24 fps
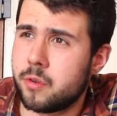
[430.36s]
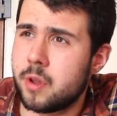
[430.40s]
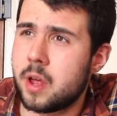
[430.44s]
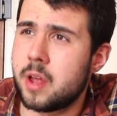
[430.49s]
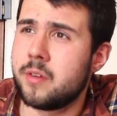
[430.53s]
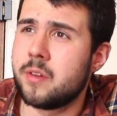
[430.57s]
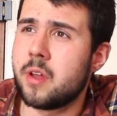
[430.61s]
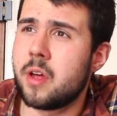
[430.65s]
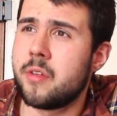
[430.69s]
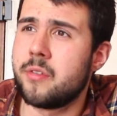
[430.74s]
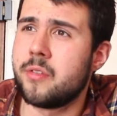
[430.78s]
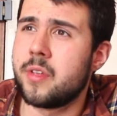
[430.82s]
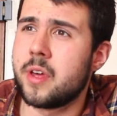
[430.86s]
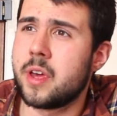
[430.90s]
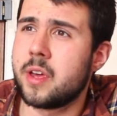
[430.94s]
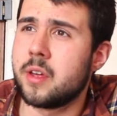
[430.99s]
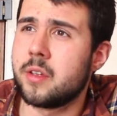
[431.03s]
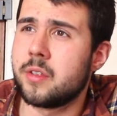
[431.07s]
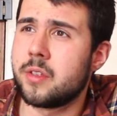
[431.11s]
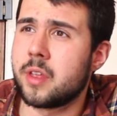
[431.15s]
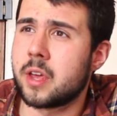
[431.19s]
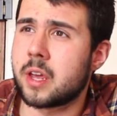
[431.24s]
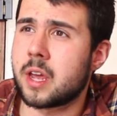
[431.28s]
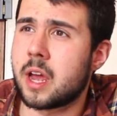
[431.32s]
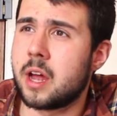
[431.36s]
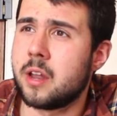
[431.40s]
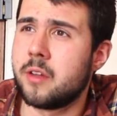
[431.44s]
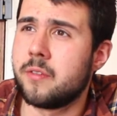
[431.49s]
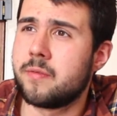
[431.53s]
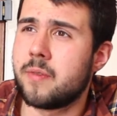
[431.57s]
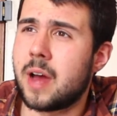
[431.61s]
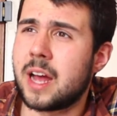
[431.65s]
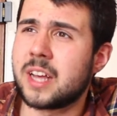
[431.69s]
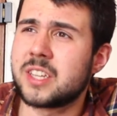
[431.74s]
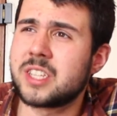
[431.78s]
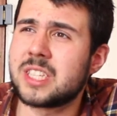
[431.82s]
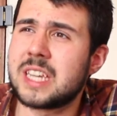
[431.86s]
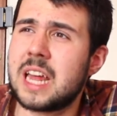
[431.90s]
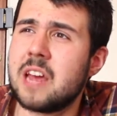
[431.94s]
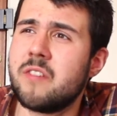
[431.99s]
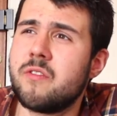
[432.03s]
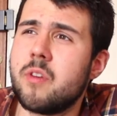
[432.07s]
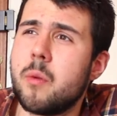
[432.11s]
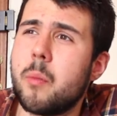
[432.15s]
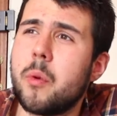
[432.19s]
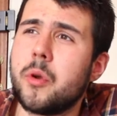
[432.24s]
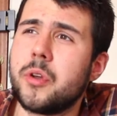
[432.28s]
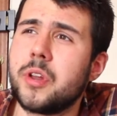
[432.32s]
and they kind of asked
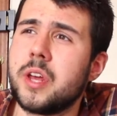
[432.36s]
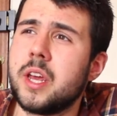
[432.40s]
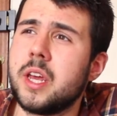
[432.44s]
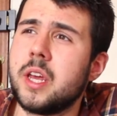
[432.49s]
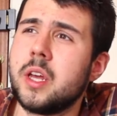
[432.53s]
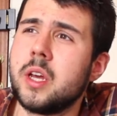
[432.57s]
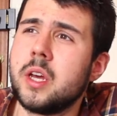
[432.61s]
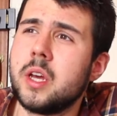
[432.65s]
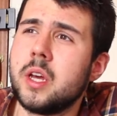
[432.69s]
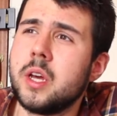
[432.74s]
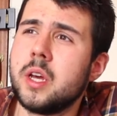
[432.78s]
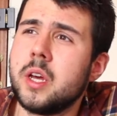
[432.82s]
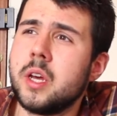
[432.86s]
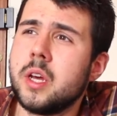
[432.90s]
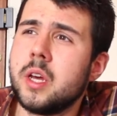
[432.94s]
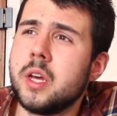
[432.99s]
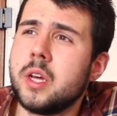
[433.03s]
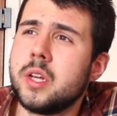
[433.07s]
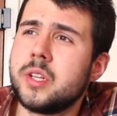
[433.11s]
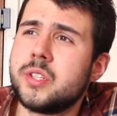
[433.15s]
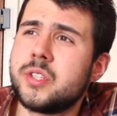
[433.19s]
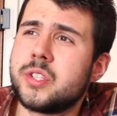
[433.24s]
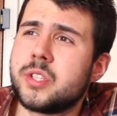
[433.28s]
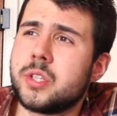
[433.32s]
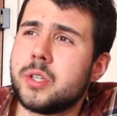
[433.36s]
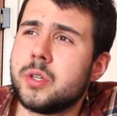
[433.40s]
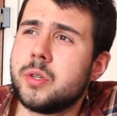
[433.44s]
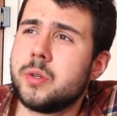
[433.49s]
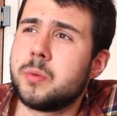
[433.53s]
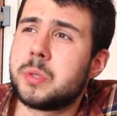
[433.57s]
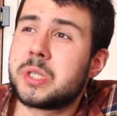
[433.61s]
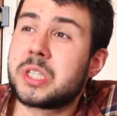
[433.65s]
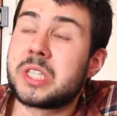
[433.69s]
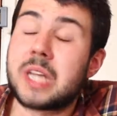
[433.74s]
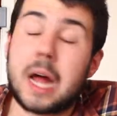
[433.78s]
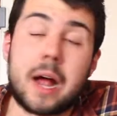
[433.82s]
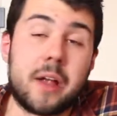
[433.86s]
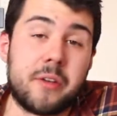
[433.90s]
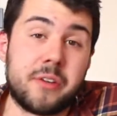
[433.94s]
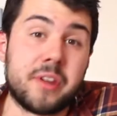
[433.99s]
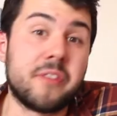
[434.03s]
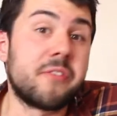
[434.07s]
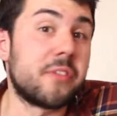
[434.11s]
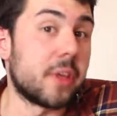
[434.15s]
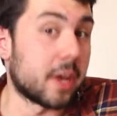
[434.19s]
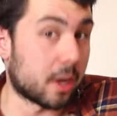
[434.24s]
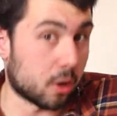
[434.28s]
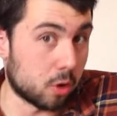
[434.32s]
everybody to stand
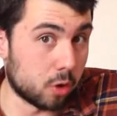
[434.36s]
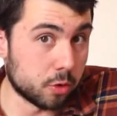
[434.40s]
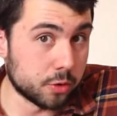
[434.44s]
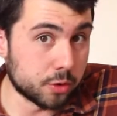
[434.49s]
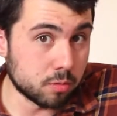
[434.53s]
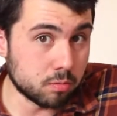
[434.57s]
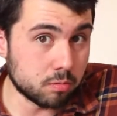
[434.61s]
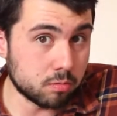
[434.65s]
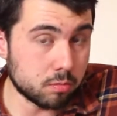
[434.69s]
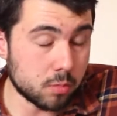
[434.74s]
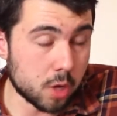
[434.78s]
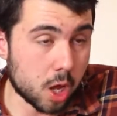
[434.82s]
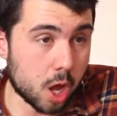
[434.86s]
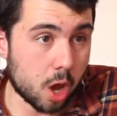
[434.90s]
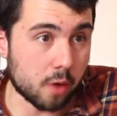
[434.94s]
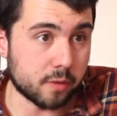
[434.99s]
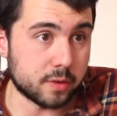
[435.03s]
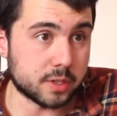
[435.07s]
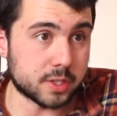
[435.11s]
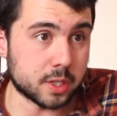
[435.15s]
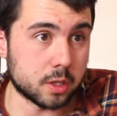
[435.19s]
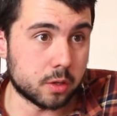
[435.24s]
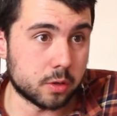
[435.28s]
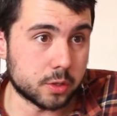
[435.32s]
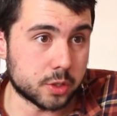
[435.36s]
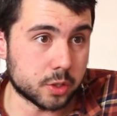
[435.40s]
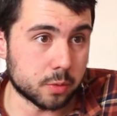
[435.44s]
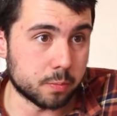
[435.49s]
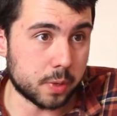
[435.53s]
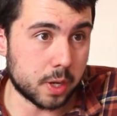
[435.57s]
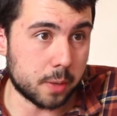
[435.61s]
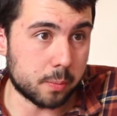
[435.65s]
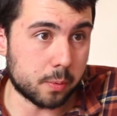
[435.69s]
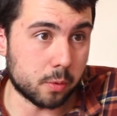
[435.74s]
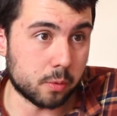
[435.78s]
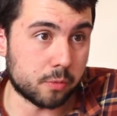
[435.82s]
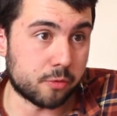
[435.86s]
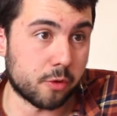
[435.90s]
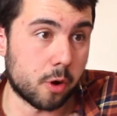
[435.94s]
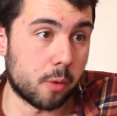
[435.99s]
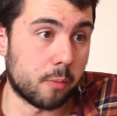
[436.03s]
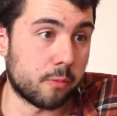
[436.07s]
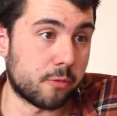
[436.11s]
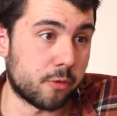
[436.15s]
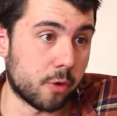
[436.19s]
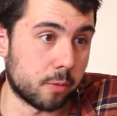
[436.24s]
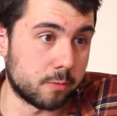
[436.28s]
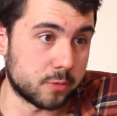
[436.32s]
if they could. Obviously, there were some people
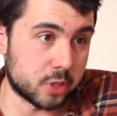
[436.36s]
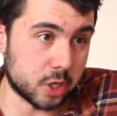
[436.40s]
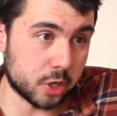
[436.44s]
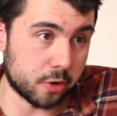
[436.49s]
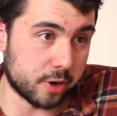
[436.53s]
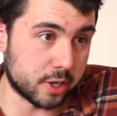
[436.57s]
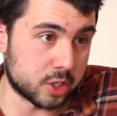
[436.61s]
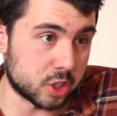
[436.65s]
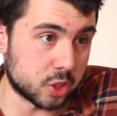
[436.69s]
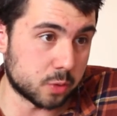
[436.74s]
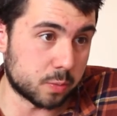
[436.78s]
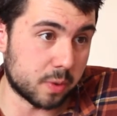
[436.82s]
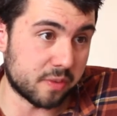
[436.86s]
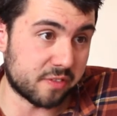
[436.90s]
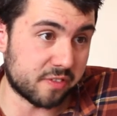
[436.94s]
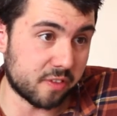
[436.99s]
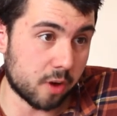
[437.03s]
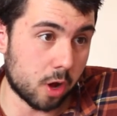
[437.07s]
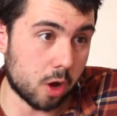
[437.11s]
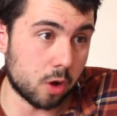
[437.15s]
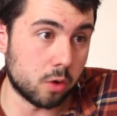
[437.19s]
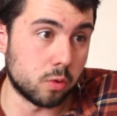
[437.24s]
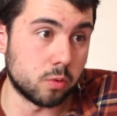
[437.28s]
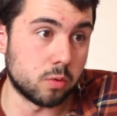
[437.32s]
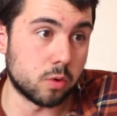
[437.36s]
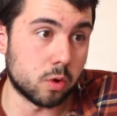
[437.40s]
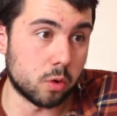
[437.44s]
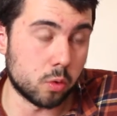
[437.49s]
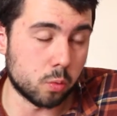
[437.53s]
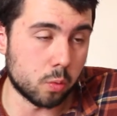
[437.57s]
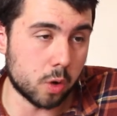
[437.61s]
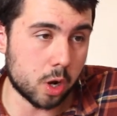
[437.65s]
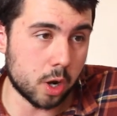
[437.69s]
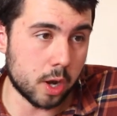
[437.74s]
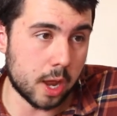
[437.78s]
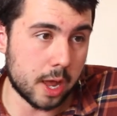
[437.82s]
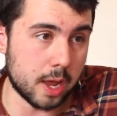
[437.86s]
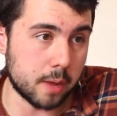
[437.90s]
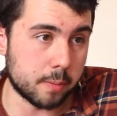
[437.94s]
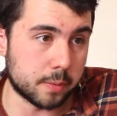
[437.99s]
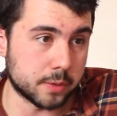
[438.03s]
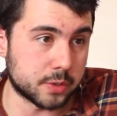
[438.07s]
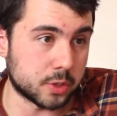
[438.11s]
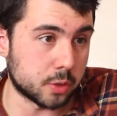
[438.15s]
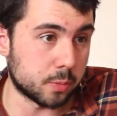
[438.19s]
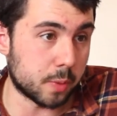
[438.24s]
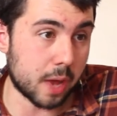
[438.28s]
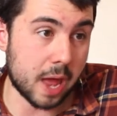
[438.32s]
from generations before who weren't able
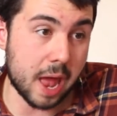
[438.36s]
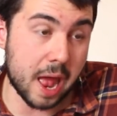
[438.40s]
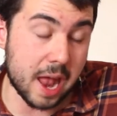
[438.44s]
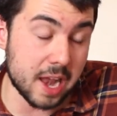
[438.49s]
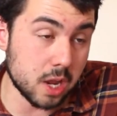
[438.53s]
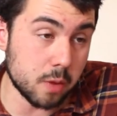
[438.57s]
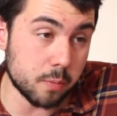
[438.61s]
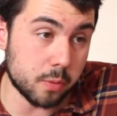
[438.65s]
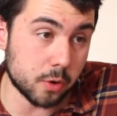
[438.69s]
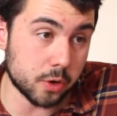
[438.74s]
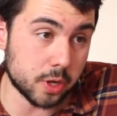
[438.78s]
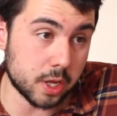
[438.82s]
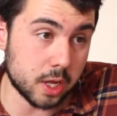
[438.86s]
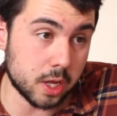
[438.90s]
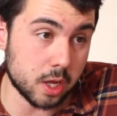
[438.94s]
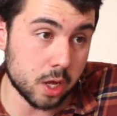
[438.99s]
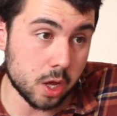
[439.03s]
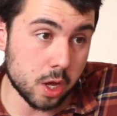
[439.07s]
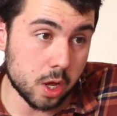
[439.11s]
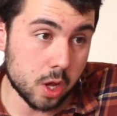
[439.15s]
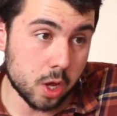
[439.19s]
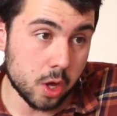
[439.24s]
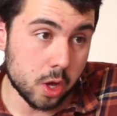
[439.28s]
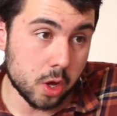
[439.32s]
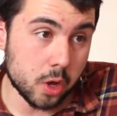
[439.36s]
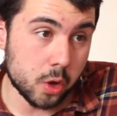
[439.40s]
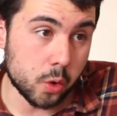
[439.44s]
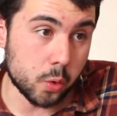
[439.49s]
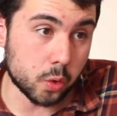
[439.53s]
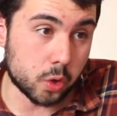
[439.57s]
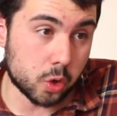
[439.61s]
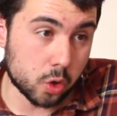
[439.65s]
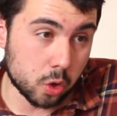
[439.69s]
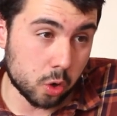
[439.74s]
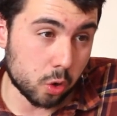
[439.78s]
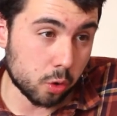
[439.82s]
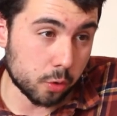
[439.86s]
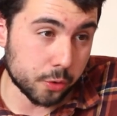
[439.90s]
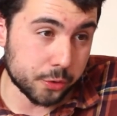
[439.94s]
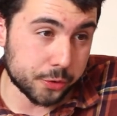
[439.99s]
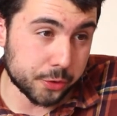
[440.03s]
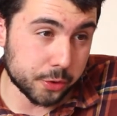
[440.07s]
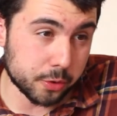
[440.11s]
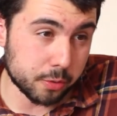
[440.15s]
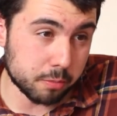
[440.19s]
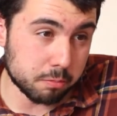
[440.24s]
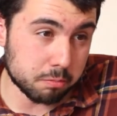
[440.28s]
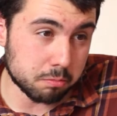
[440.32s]
to, but anybody who could
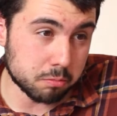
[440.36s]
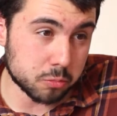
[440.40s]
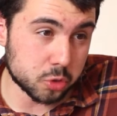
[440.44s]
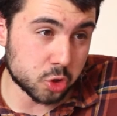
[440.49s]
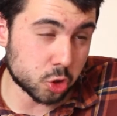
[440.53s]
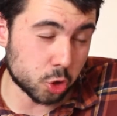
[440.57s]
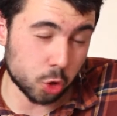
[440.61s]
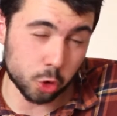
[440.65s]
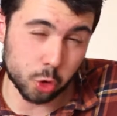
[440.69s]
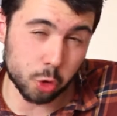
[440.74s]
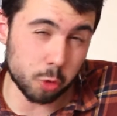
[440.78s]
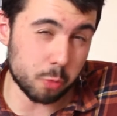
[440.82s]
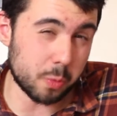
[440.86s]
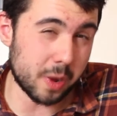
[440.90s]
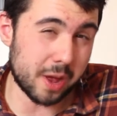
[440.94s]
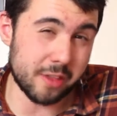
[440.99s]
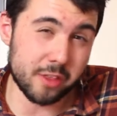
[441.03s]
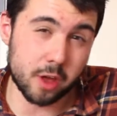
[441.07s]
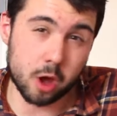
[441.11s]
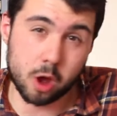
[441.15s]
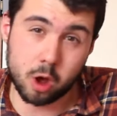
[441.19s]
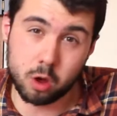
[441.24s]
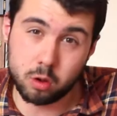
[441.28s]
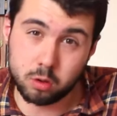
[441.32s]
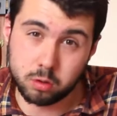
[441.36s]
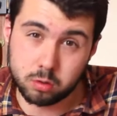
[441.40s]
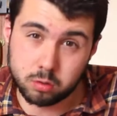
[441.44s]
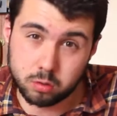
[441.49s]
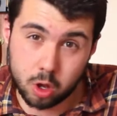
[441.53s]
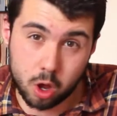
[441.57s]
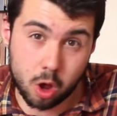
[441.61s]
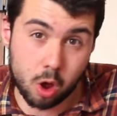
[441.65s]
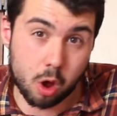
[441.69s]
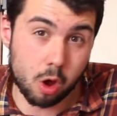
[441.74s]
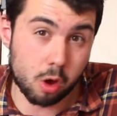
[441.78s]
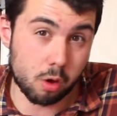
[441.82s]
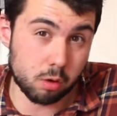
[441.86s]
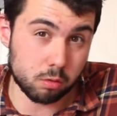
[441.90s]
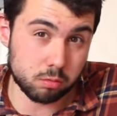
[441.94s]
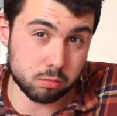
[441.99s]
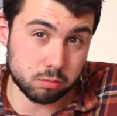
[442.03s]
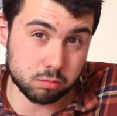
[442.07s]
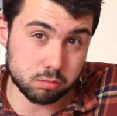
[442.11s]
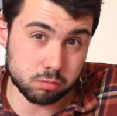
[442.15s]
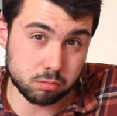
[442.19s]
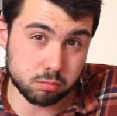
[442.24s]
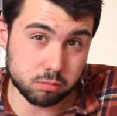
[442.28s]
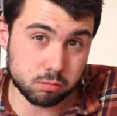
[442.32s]
stood up, and the whole hall
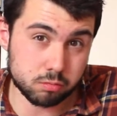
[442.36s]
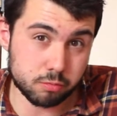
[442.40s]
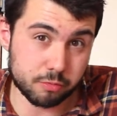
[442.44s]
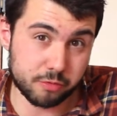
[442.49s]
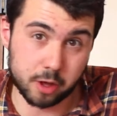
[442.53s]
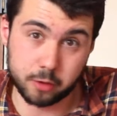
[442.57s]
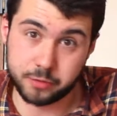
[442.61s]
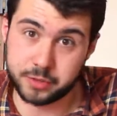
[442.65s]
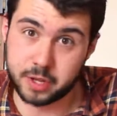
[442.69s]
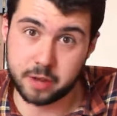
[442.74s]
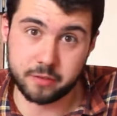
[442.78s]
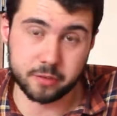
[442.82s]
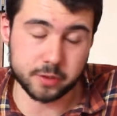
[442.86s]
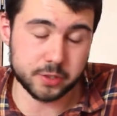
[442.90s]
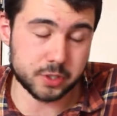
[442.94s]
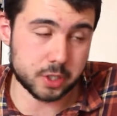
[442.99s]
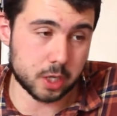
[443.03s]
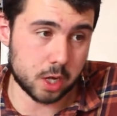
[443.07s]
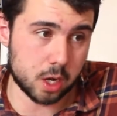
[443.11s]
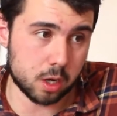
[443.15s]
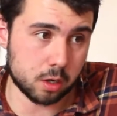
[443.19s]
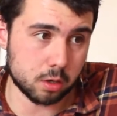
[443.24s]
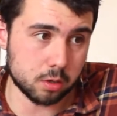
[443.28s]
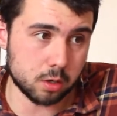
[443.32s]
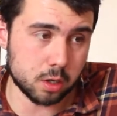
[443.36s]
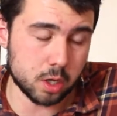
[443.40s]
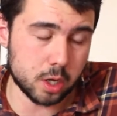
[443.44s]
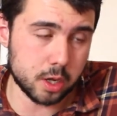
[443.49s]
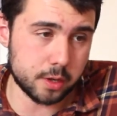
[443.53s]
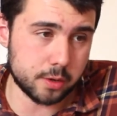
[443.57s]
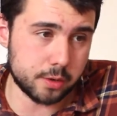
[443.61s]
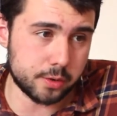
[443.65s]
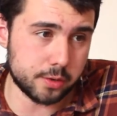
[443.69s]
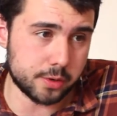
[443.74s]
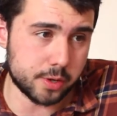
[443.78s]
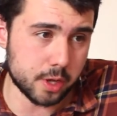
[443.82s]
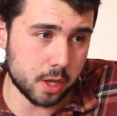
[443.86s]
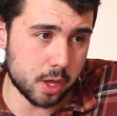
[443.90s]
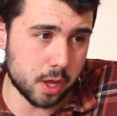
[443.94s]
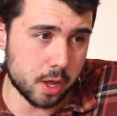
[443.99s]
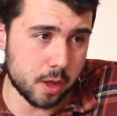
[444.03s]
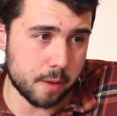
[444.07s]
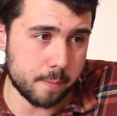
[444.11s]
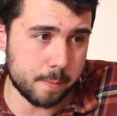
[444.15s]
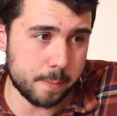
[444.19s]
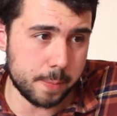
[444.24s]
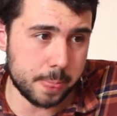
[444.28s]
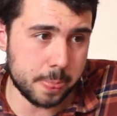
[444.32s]
fell deathly silent, and
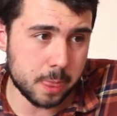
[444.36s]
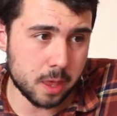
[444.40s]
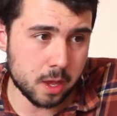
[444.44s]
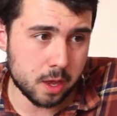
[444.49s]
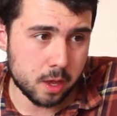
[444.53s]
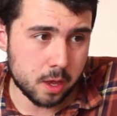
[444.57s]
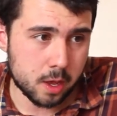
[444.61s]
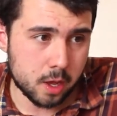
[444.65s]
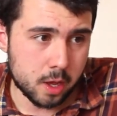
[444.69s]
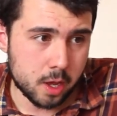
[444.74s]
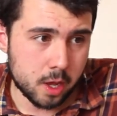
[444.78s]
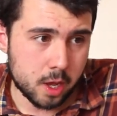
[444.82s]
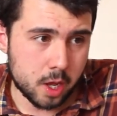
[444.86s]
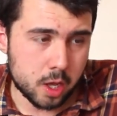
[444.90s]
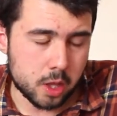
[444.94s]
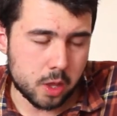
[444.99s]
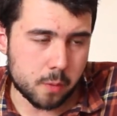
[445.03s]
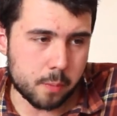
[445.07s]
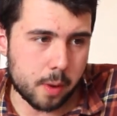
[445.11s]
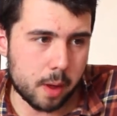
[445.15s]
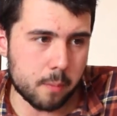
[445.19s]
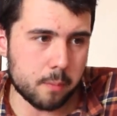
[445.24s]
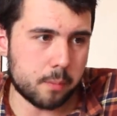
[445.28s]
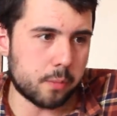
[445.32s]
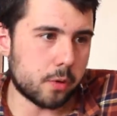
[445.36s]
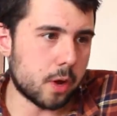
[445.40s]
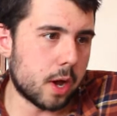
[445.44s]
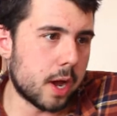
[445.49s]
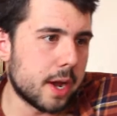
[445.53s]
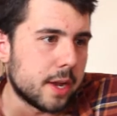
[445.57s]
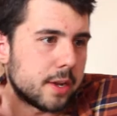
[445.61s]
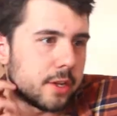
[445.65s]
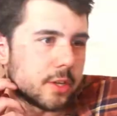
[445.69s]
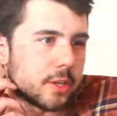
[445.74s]
the band played a